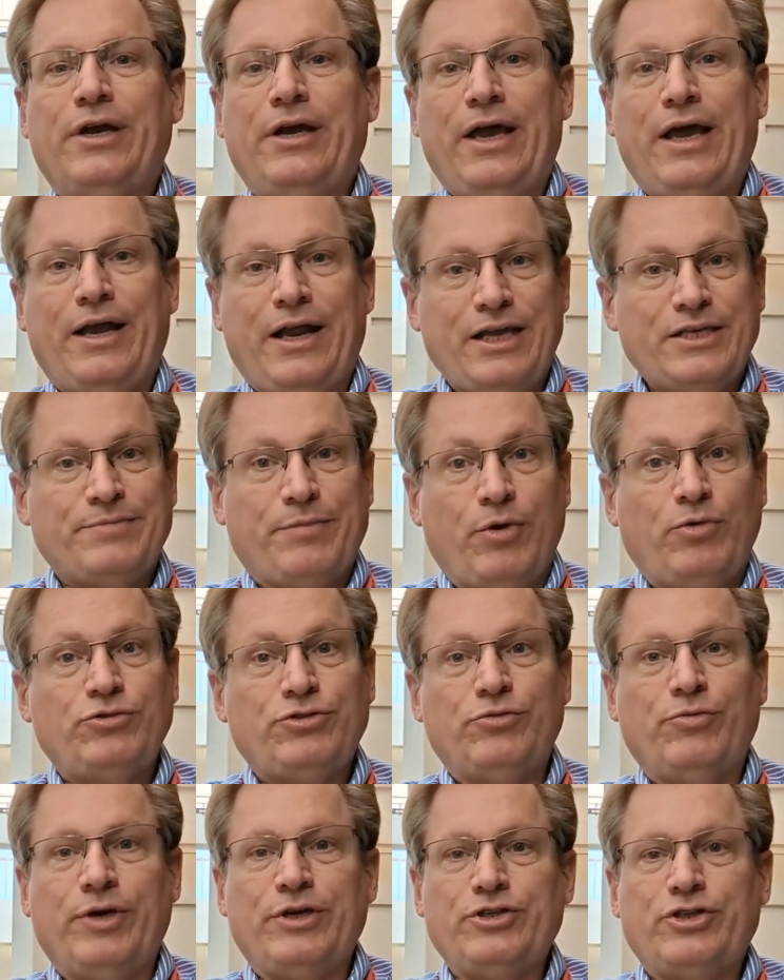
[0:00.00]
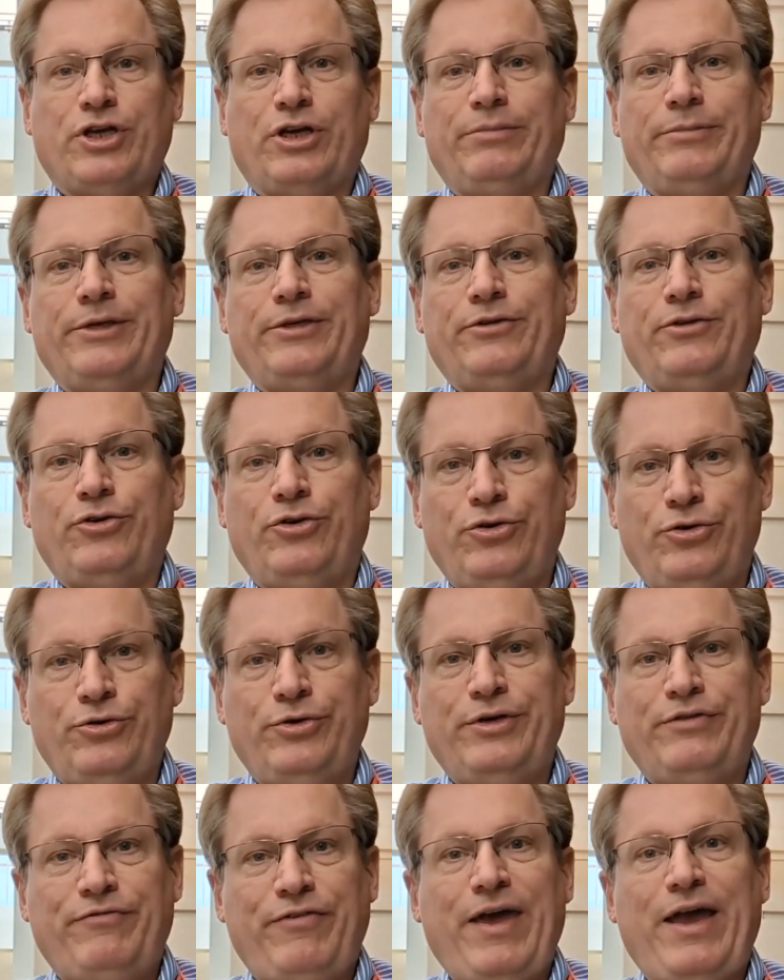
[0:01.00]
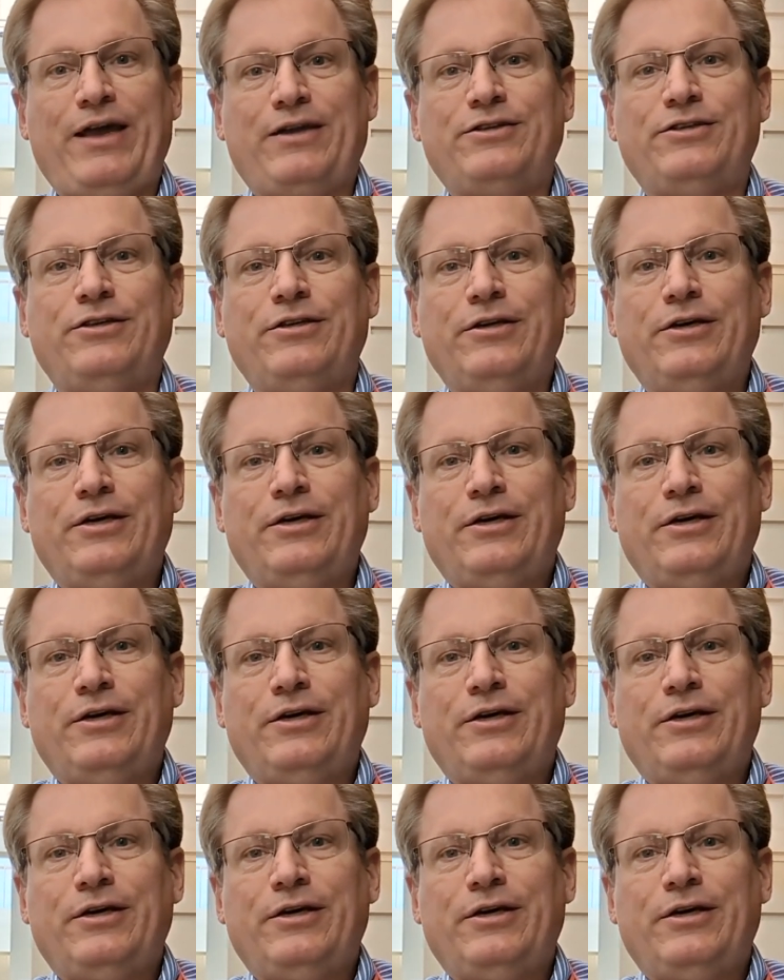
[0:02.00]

And I spoke to one gentleman who, in fact,